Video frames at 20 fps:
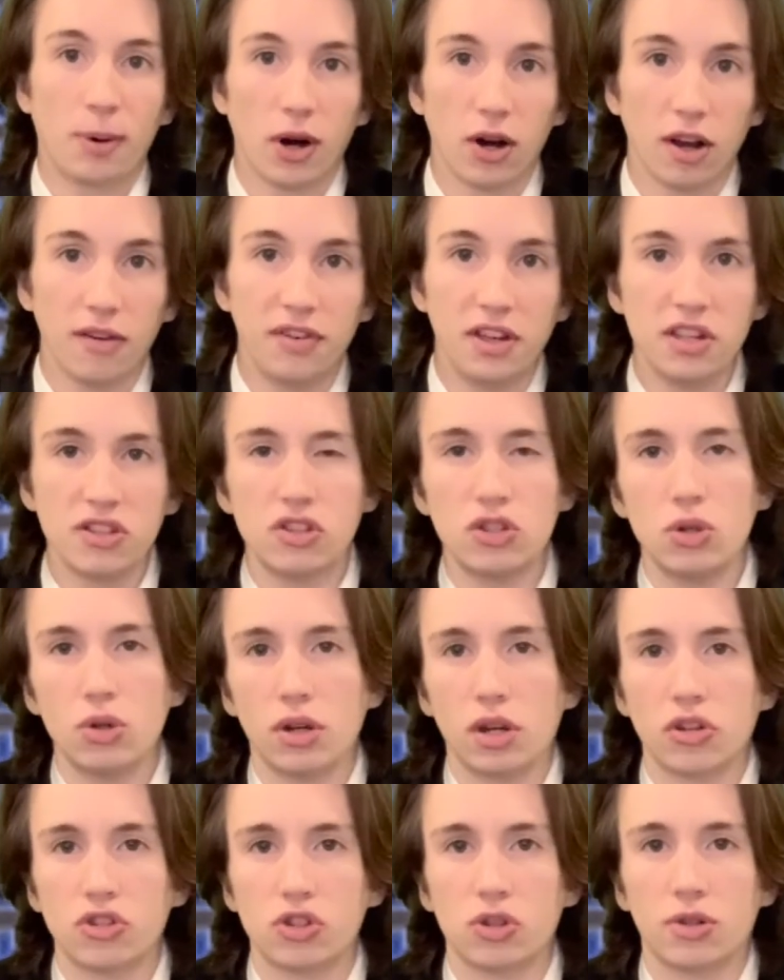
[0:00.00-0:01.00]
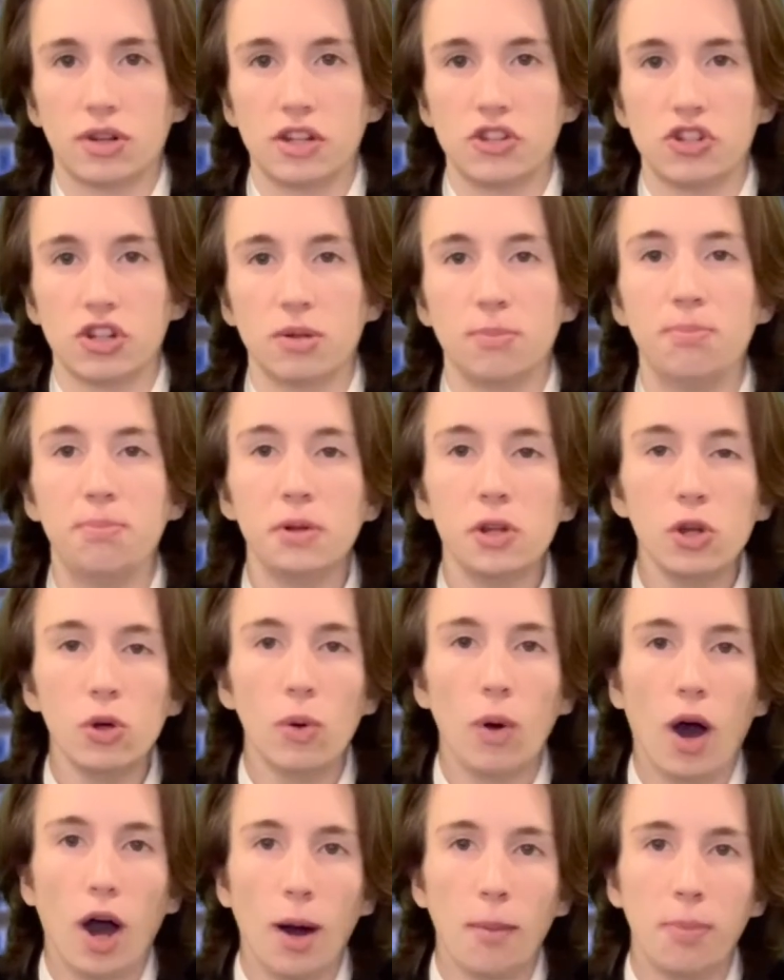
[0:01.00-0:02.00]
of his New Year's tradition, blew
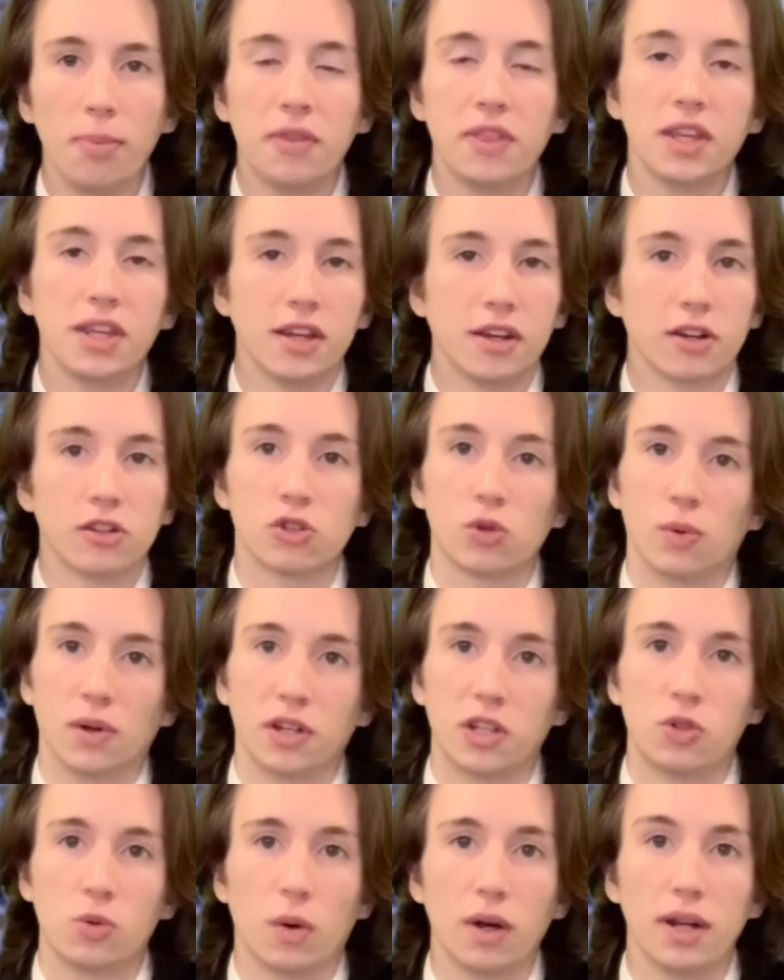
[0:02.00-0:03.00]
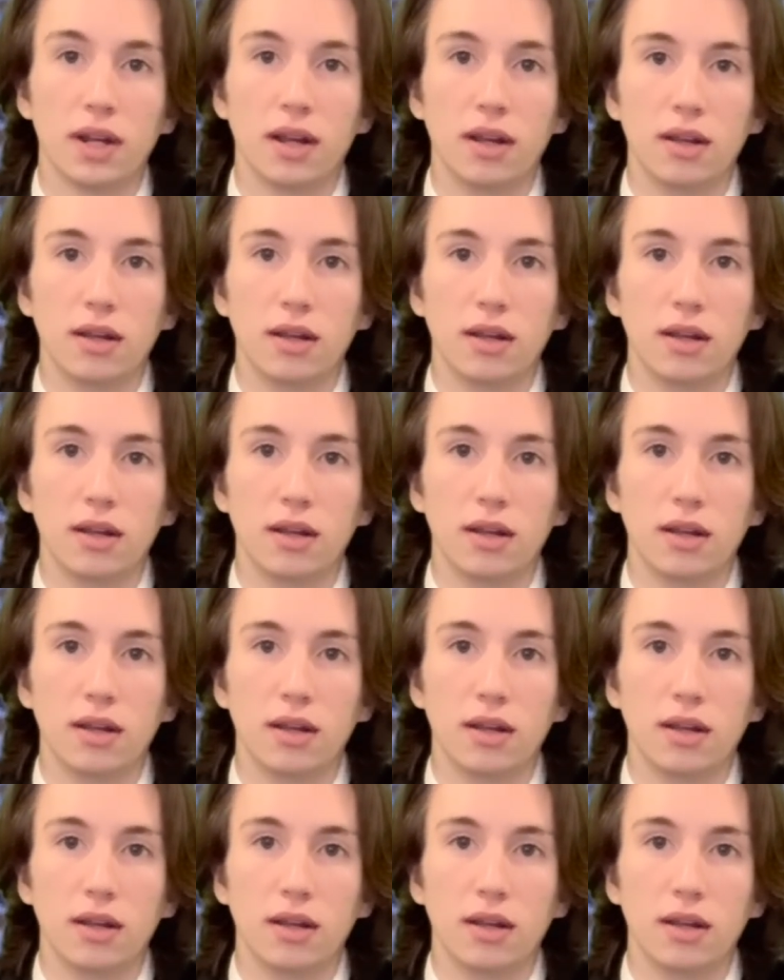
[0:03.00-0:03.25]
up the year 2020.